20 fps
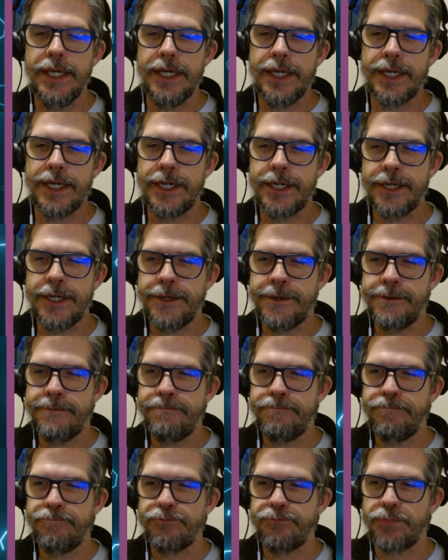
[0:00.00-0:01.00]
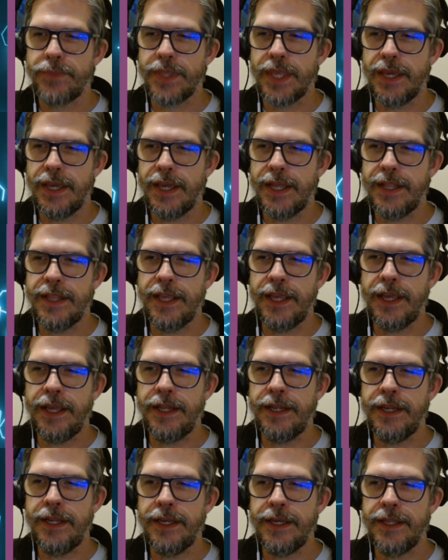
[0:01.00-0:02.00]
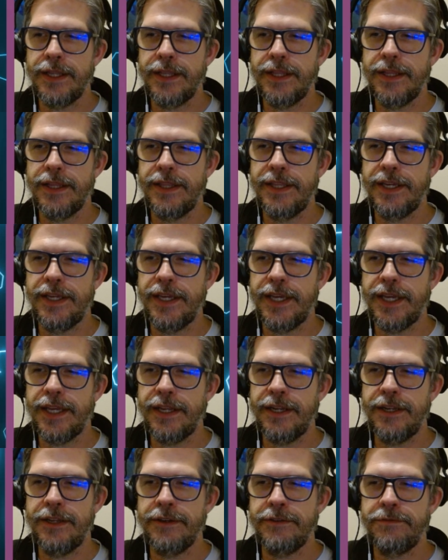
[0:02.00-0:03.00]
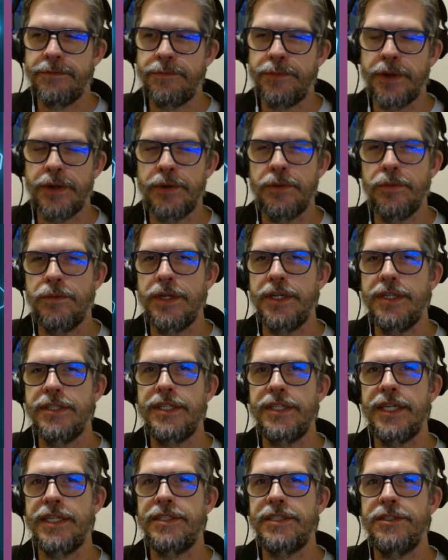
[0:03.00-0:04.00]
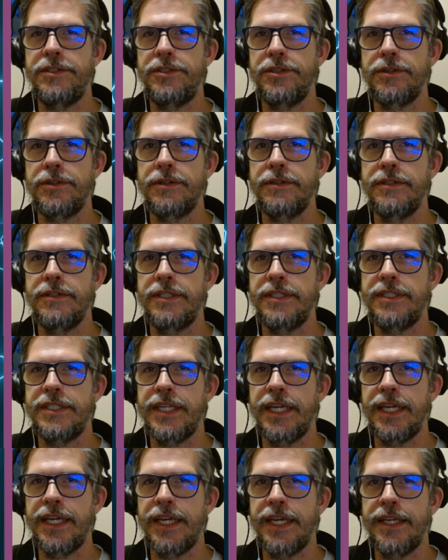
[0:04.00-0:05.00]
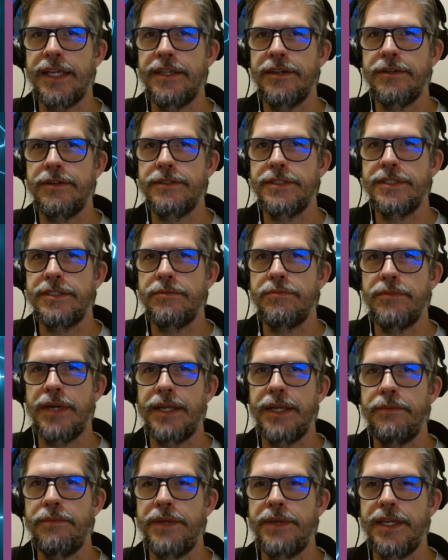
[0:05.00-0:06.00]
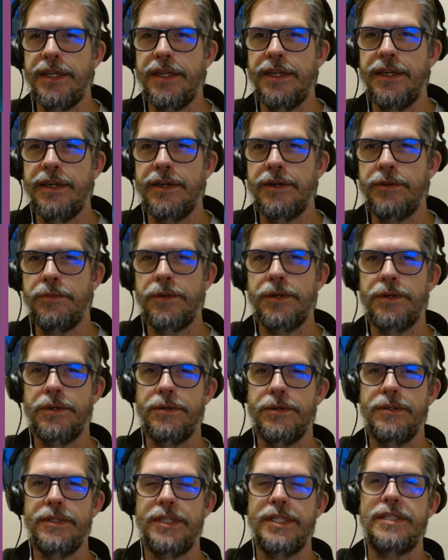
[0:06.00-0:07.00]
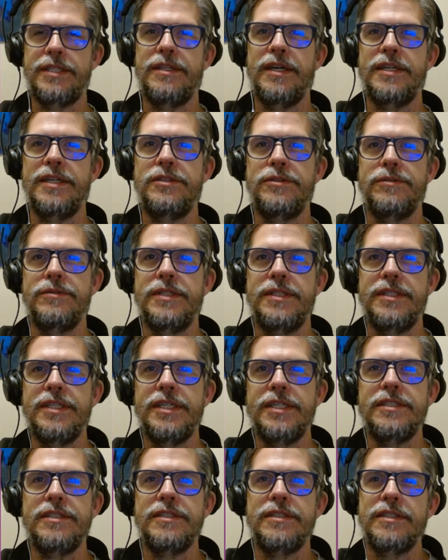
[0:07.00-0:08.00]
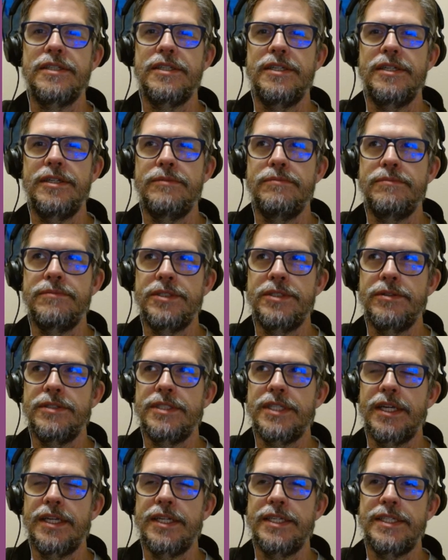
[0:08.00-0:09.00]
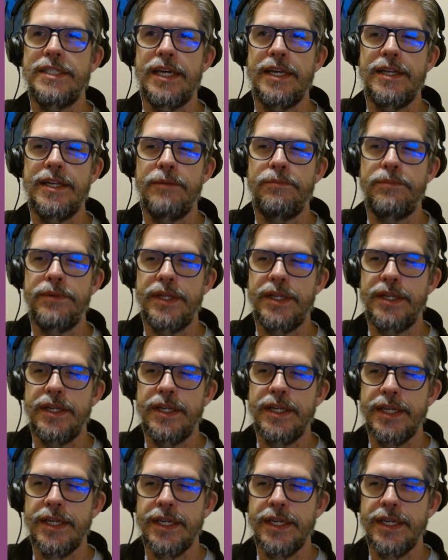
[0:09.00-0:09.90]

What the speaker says: And then the end of part 1 takes a turn to say, hey, there might be a world that's nicer than this. So it's kind of tied up in